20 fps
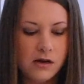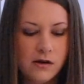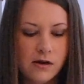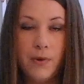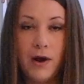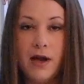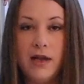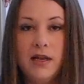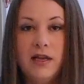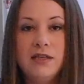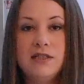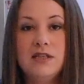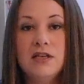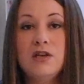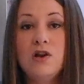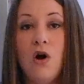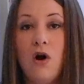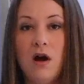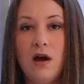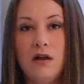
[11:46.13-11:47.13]
But it did
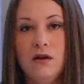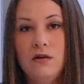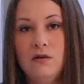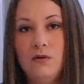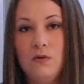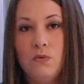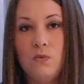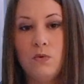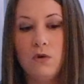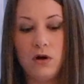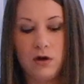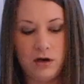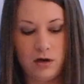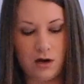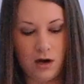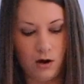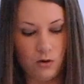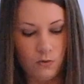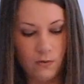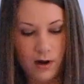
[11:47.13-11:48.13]
not work
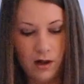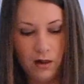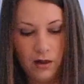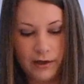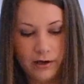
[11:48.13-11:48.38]
out well.